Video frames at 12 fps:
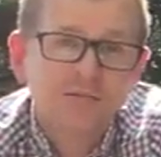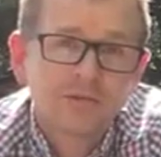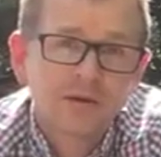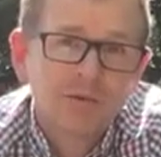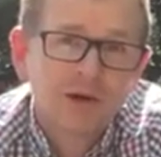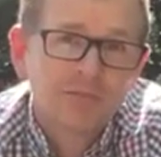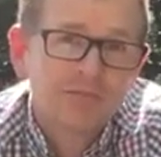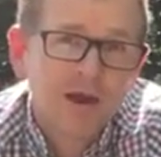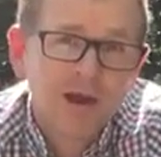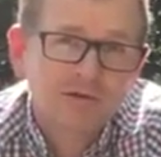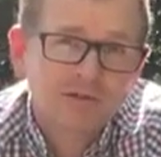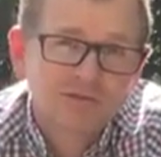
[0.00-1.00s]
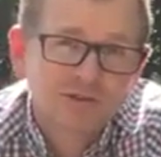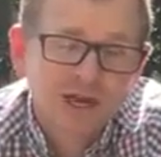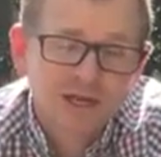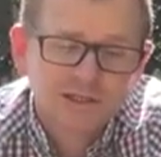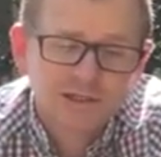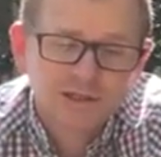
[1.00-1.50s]
There were areas of
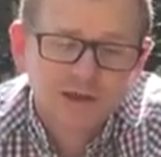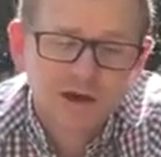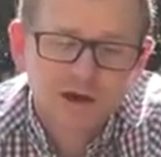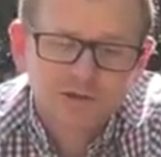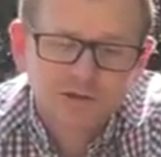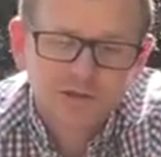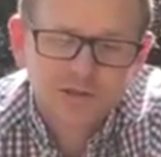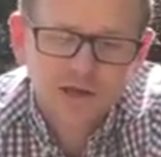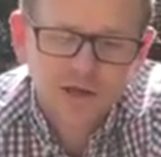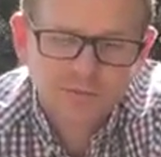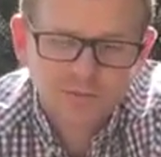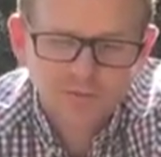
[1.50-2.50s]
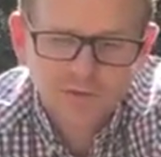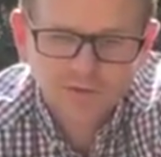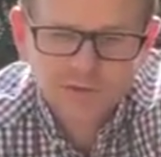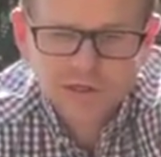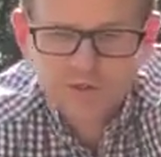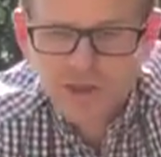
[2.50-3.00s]
shade in the garden, and we've got
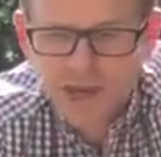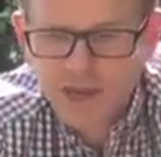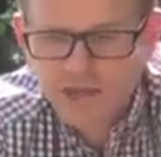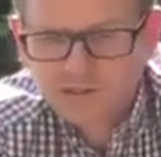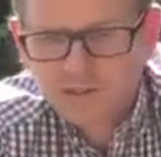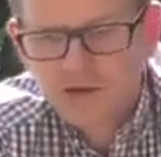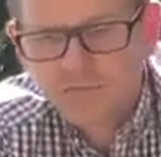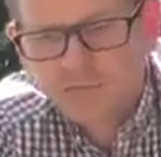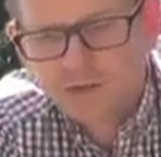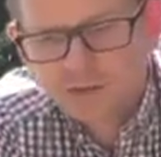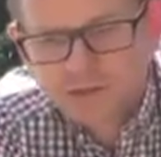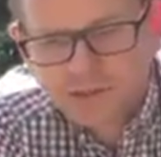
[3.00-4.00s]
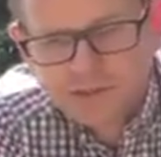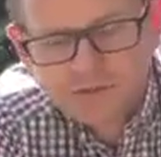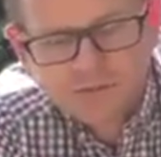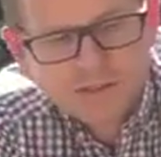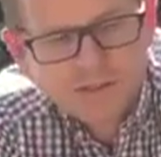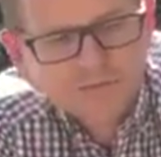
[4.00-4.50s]
two here, so
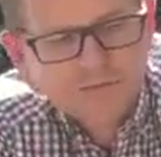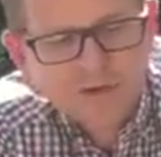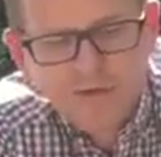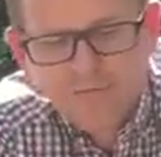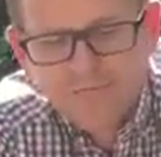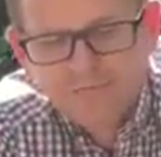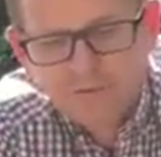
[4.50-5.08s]
Polystichum setiferum